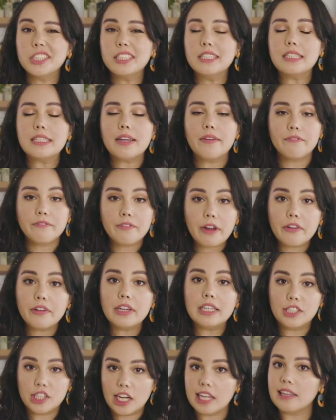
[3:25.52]
just
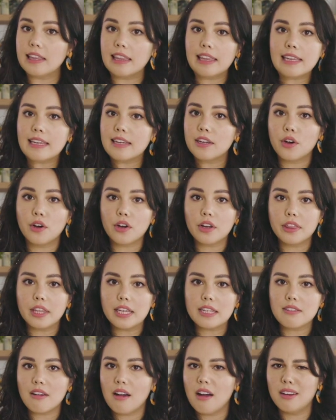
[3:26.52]
very gently cook
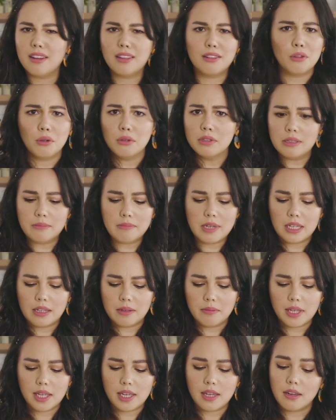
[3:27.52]
this on a low to
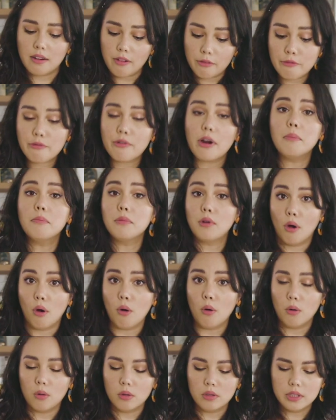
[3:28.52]
medium heat from
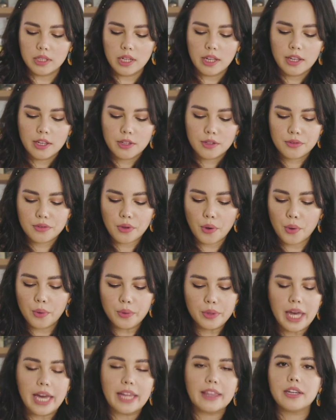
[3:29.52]
cold,
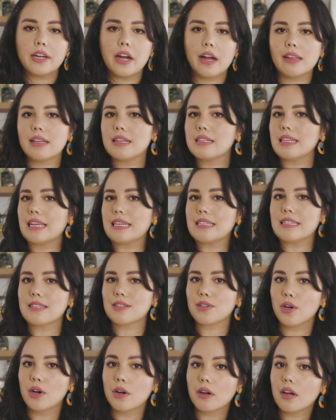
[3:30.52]
so that the garlic
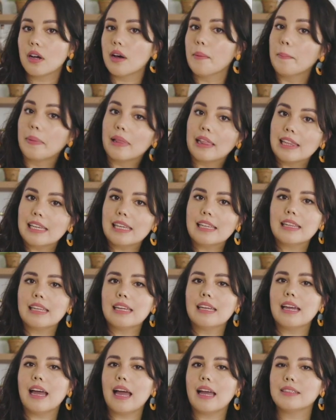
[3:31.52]
slices cook
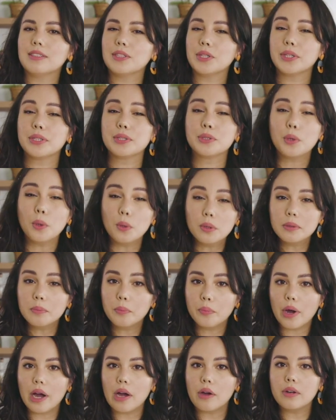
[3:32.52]
completely and turn
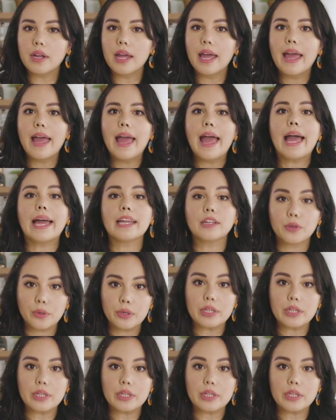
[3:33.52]
golden brown and